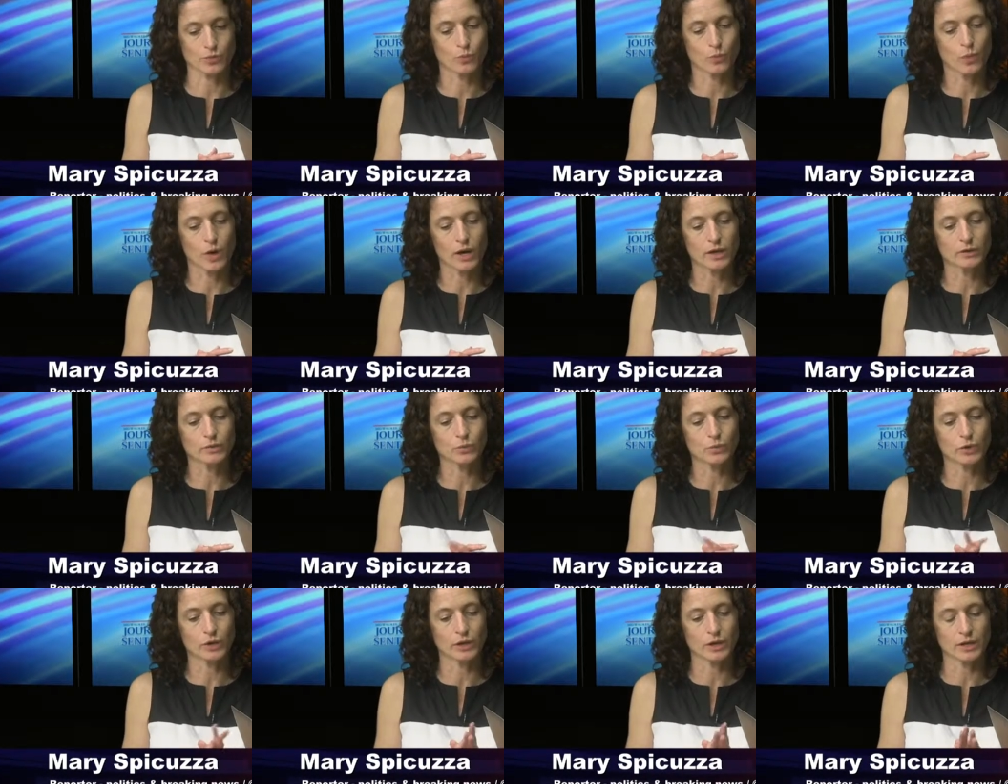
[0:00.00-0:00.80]
One
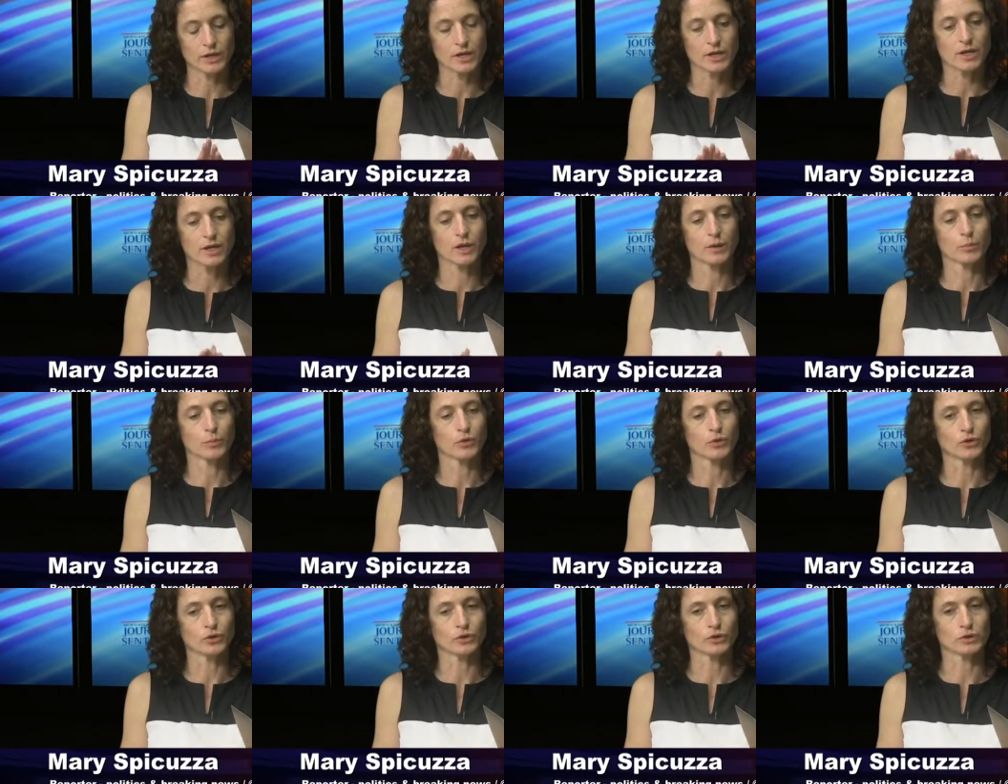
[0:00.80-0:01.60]
would
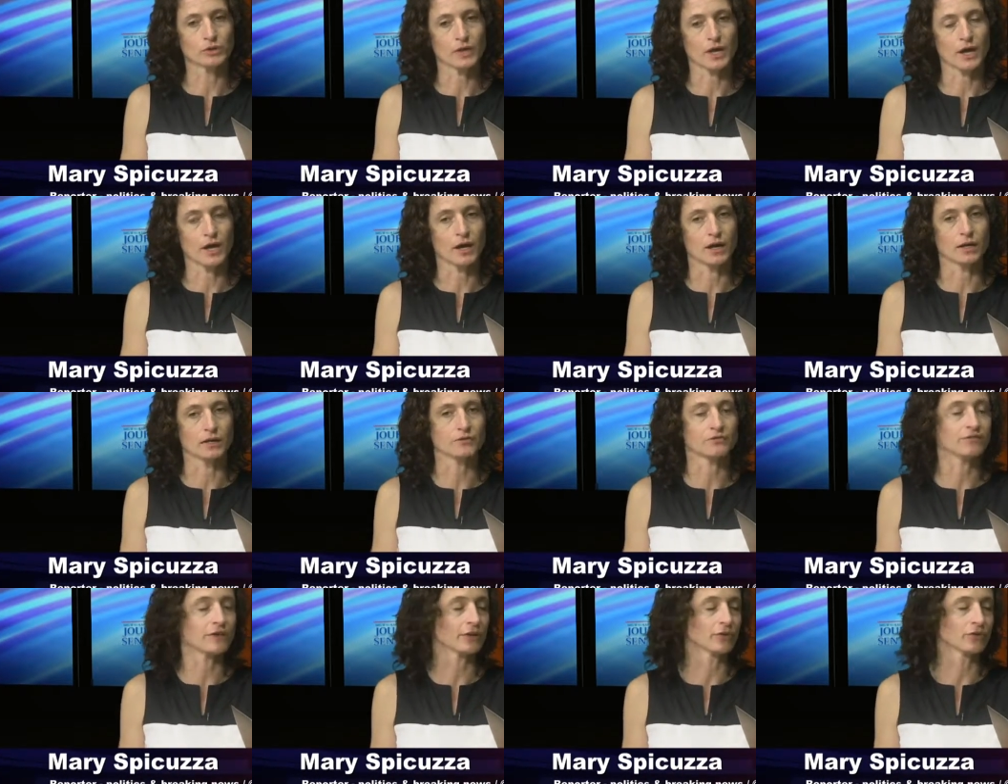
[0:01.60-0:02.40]
pull uh,
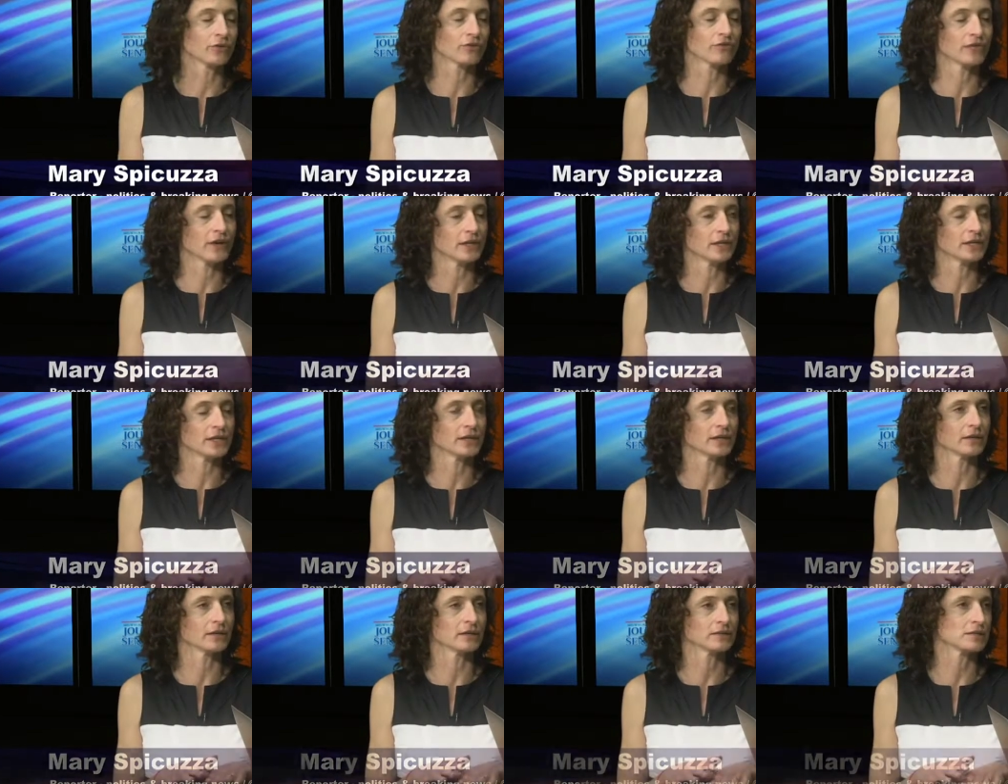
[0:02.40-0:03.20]
federal
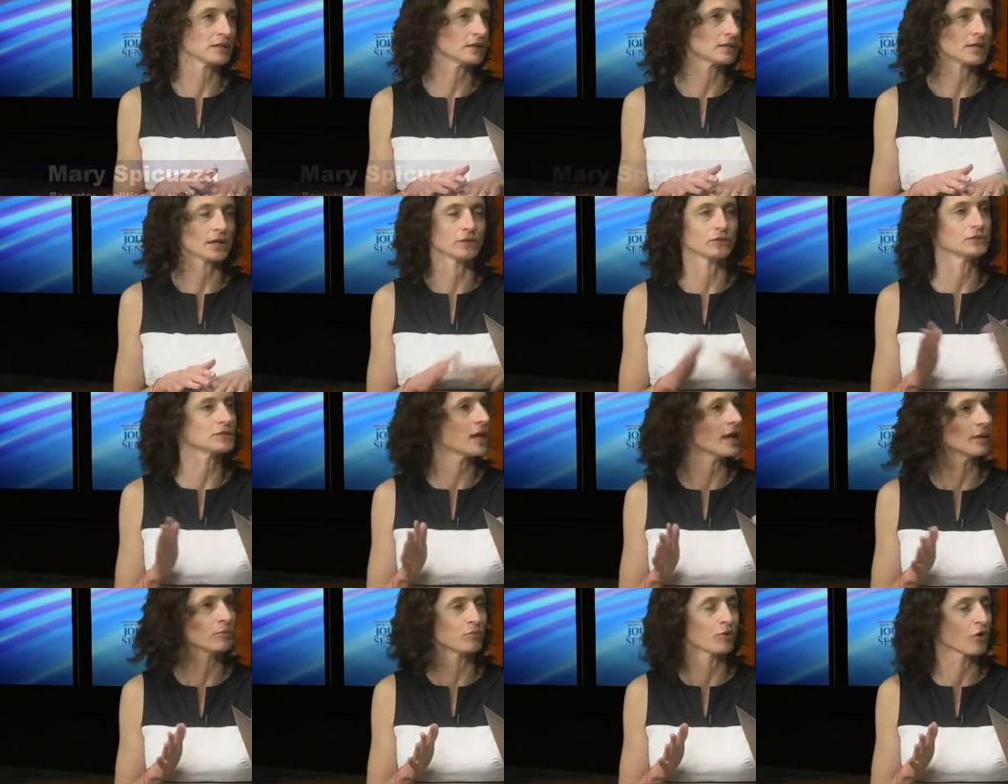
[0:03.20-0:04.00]
funding. It's a Title
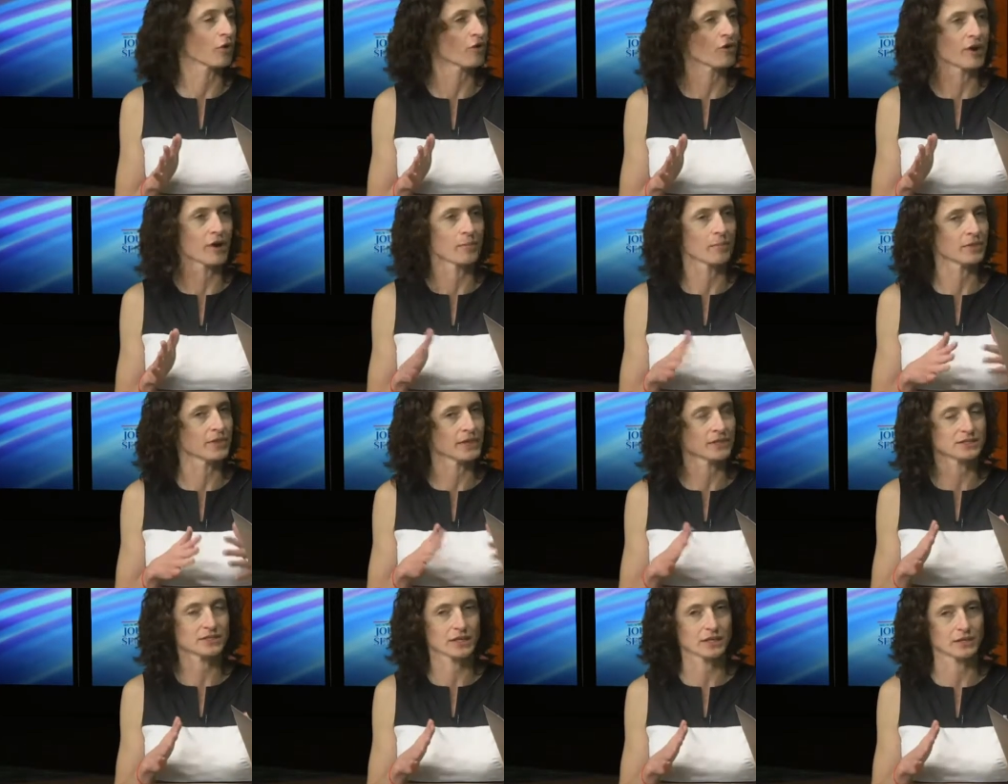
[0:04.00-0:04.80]
X program, but
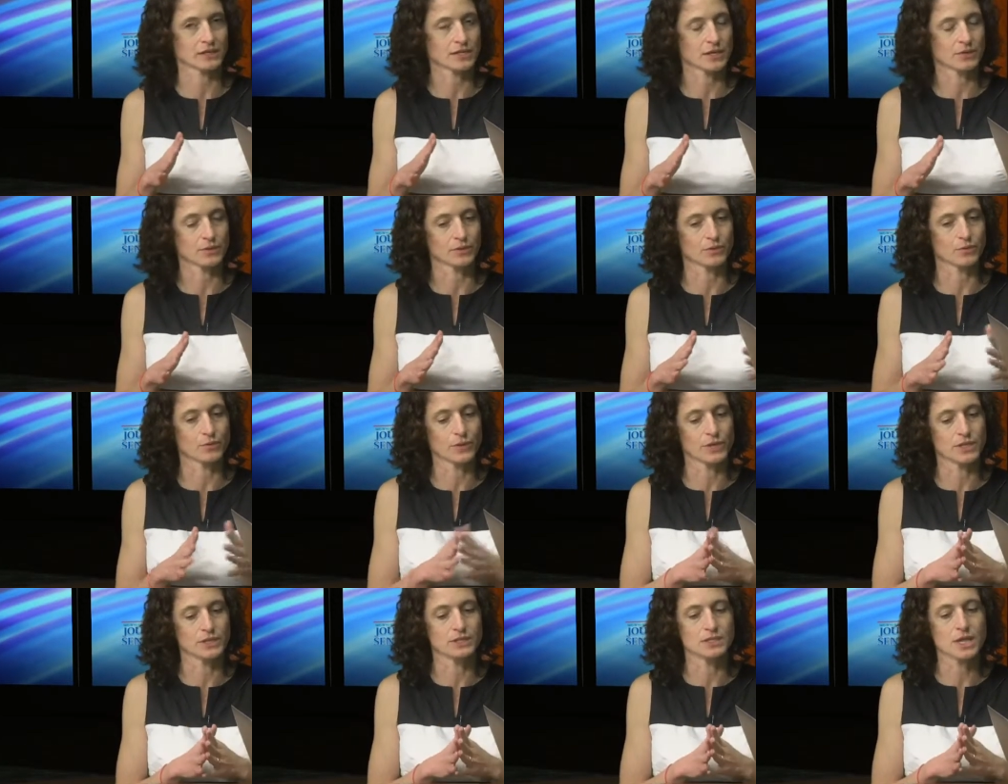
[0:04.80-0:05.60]
that's kind of down in the
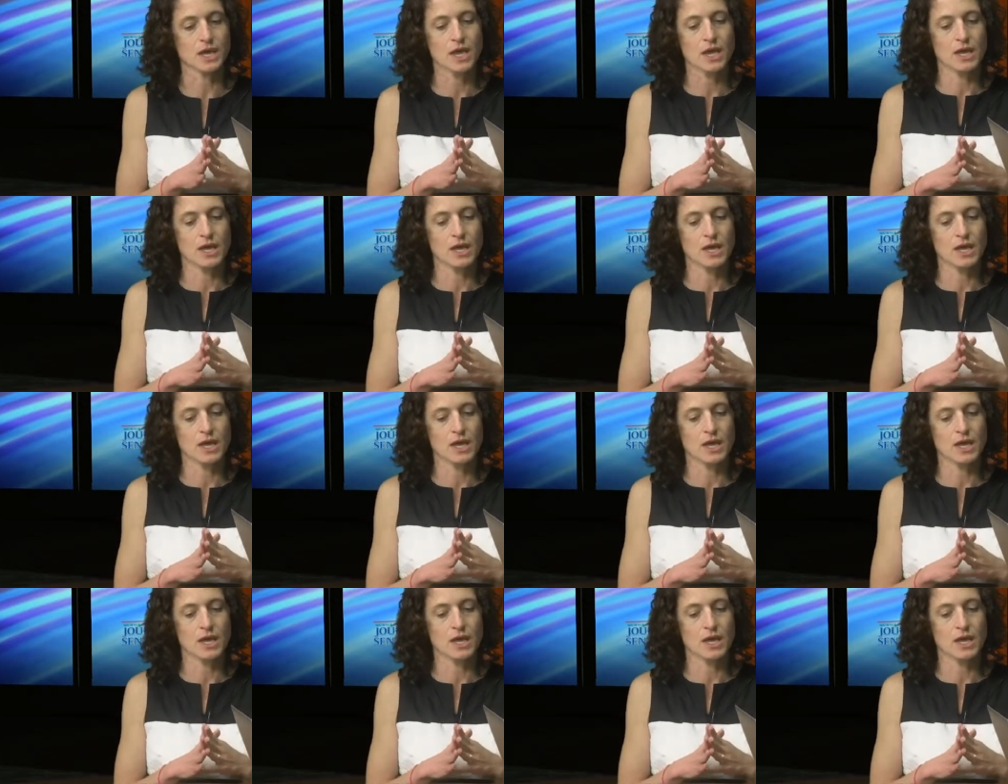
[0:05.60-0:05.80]
weeds.